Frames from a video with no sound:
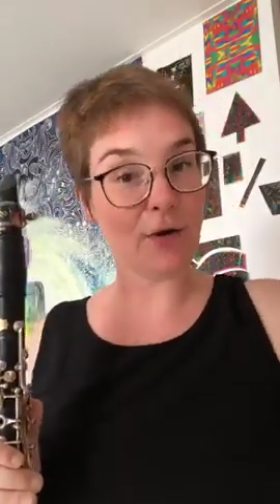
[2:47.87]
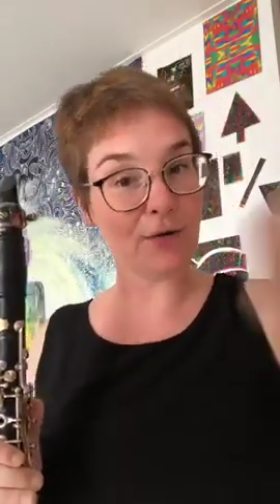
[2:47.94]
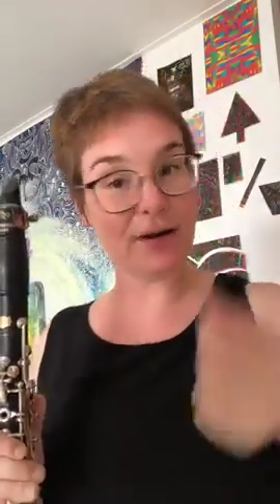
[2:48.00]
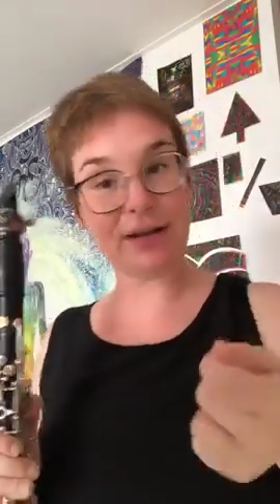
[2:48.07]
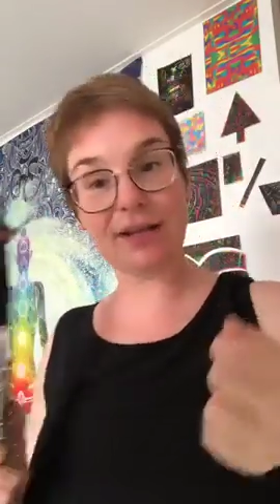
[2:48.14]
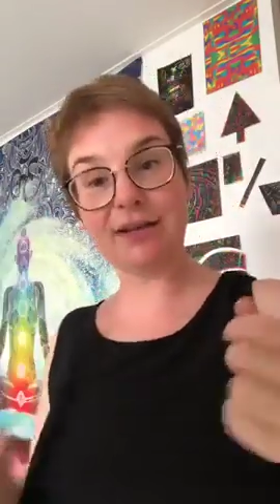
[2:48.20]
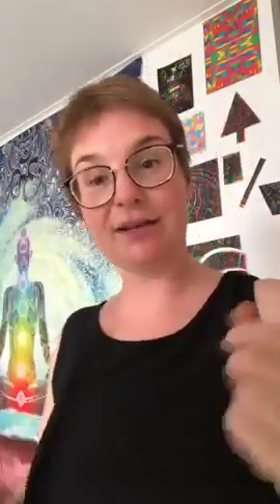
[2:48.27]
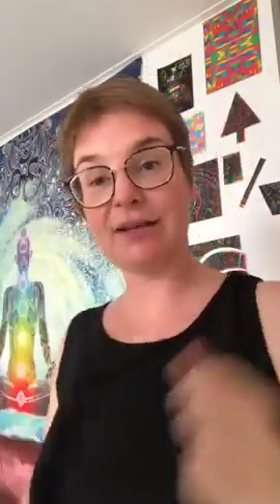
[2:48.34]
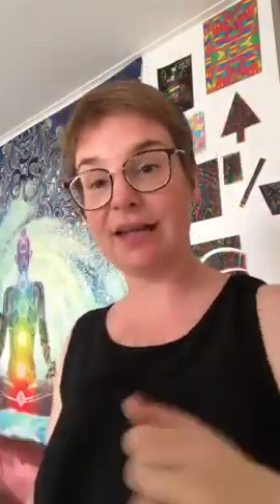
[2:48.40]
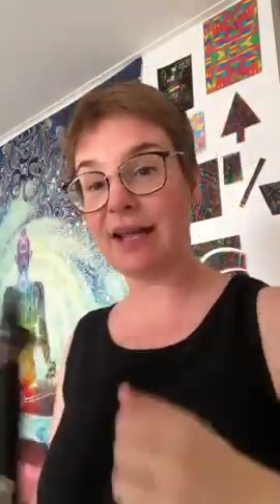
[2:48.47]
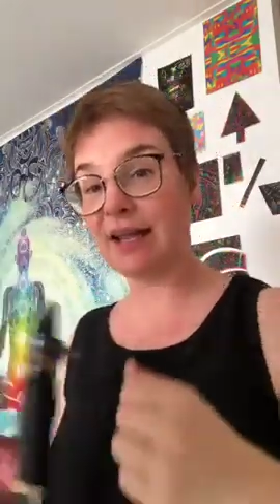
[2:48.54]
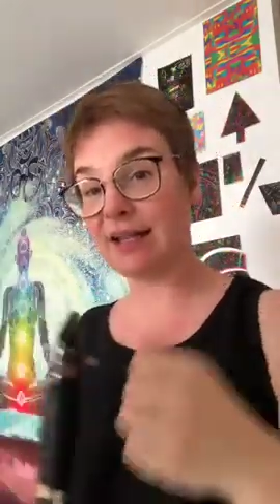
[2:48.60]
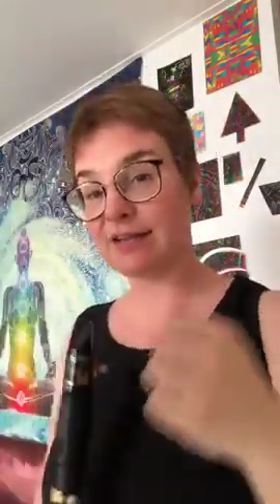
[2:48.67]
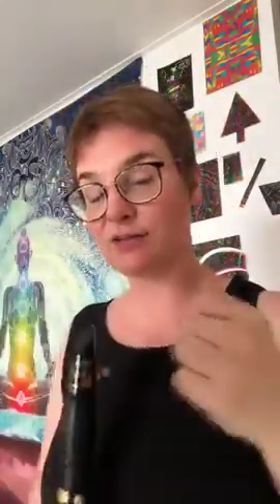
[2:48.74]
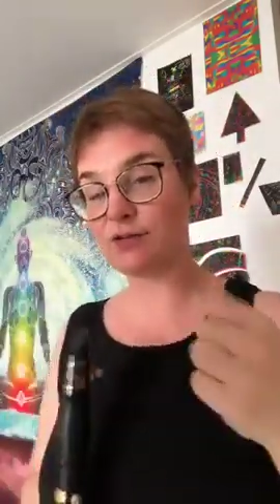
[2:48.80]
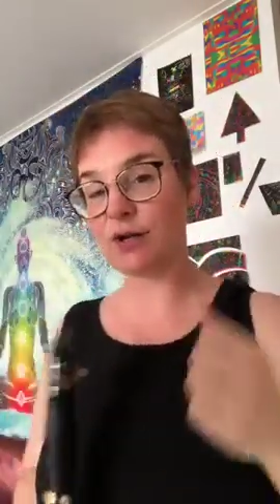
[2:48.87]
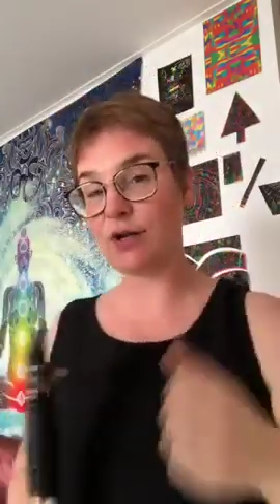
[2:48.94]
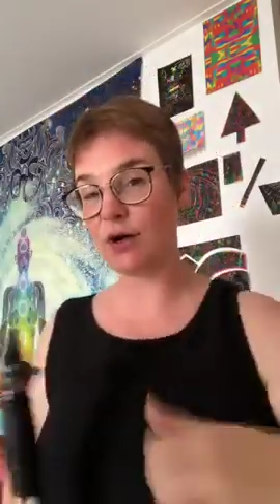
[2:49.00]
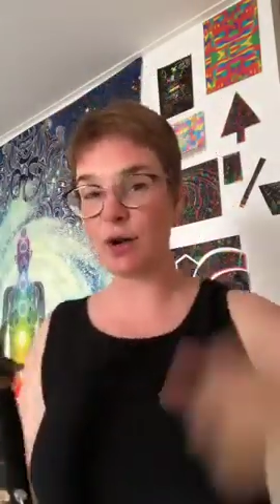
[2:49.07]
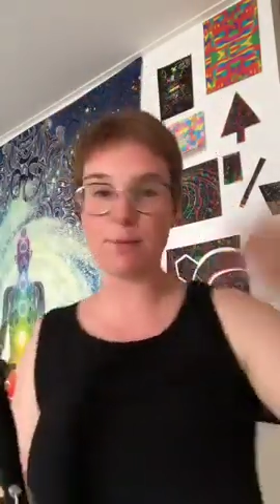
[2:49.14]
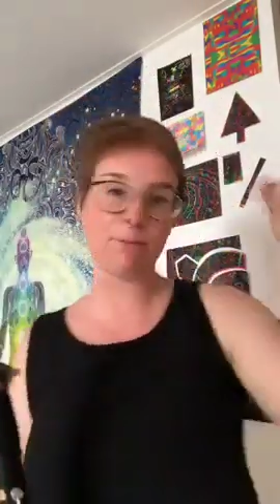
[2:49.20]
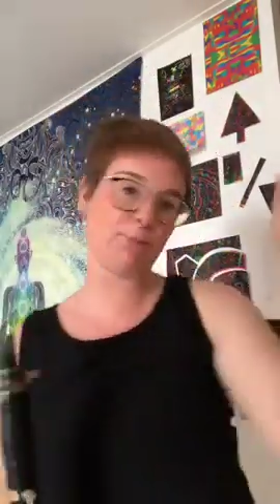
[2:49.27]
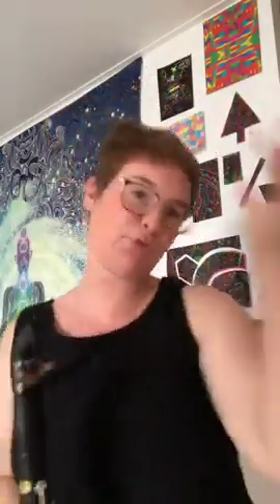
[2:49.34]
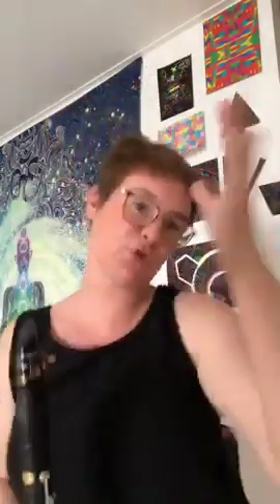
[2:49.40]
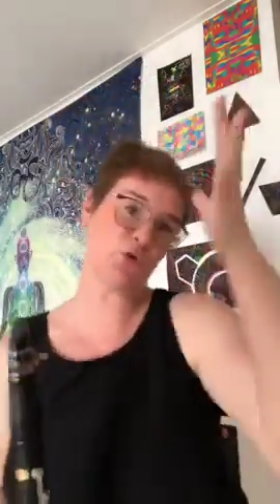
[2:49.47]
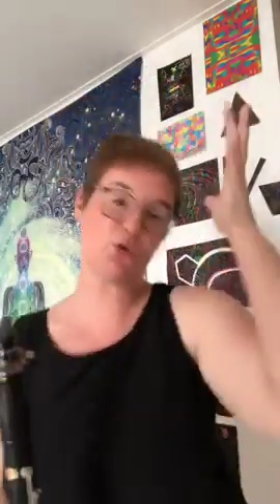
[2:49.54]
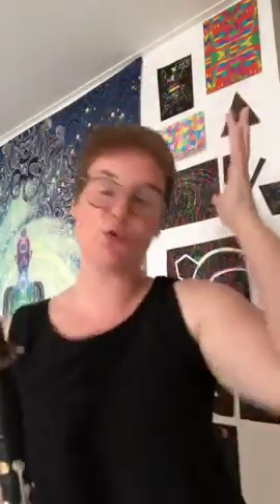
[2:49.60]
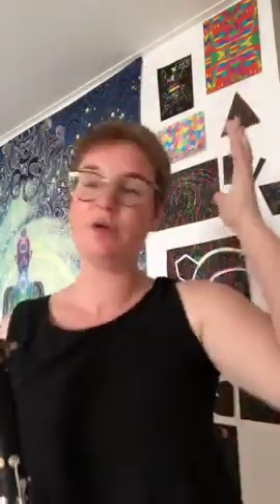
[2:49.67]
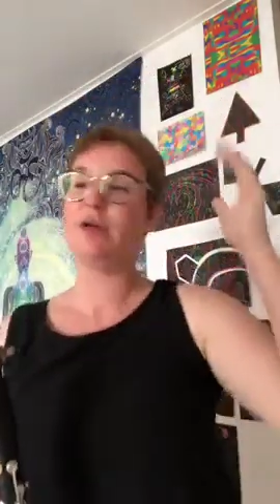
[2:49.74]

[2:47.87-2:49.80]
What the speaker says: already nail it straight on. Pew!